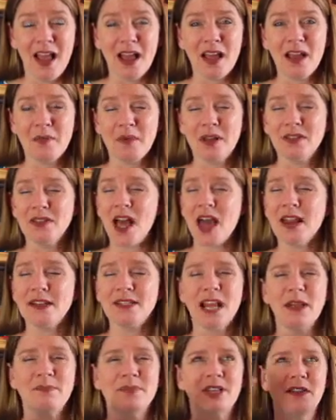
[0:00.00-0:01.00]
A lot of
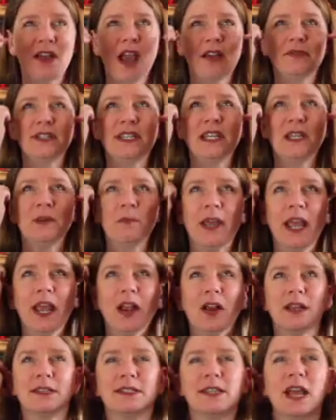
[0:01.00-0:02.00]
times I've seen
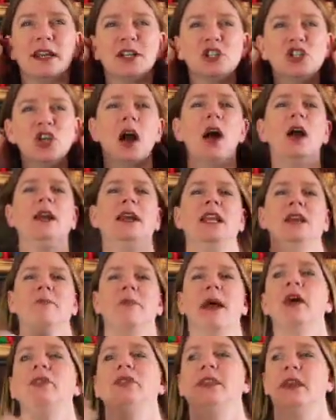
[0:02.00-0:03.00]
parents kind of talking
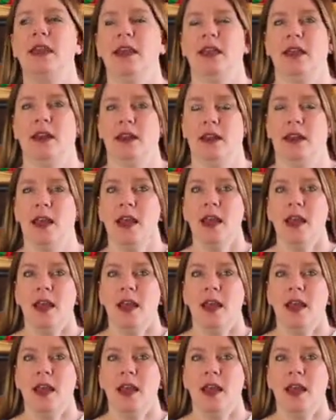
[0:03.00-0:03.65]
about the kid and,